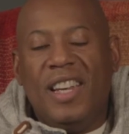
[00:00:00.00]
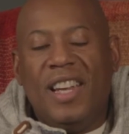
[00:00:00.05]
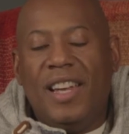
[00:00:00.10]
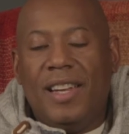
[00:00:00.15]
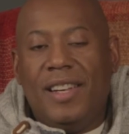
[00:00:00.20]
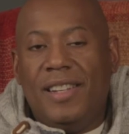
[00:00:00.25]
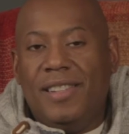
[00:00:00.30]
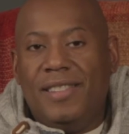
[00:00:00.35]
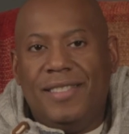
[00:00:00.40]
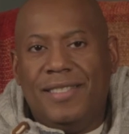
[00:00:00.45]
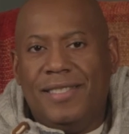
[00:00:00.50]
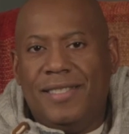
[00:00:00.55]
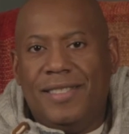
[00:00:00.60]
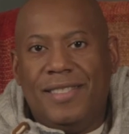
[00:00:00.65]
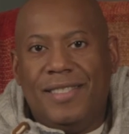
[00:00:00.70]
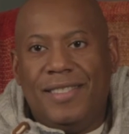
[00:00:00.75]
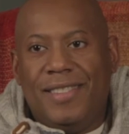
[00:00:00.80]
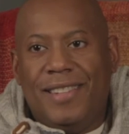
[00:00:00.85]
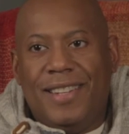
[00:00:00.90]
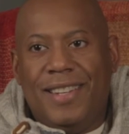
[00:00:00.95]
and
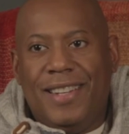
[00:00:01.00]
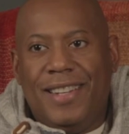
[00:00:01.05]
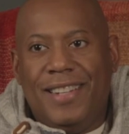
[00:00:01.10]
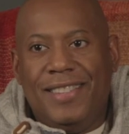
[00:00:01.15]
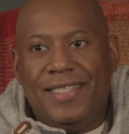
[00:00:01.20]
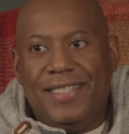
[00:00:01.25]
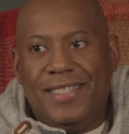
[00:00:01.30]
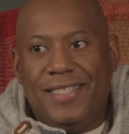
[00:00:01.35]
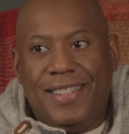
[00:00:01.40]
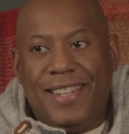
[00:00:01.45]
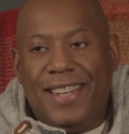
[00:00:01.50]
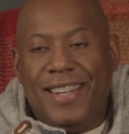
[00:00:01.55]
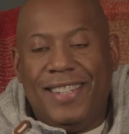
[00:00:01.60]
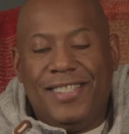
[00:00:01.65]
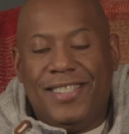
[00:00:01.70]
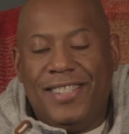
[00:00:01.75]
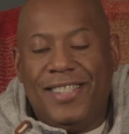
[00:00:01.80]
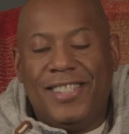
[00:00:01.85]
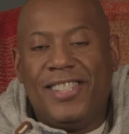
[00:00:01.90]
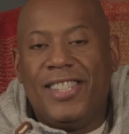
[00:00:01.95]
I
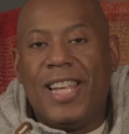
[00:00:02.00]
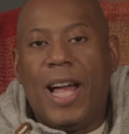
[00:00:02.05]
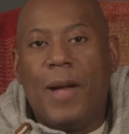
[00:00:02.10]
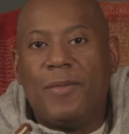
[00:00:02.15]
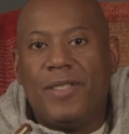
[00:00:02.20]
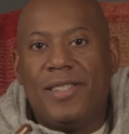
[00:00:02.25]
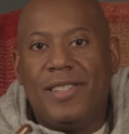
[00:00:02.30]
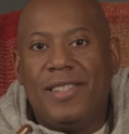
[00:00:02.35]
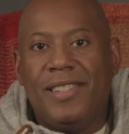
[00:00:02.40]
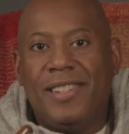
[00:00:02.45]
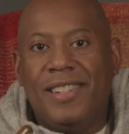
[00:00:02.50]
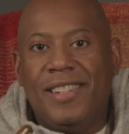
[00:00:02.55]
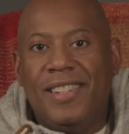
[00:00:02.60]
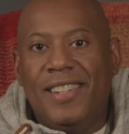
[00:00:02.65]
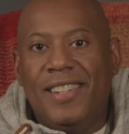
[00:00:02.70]
just stopped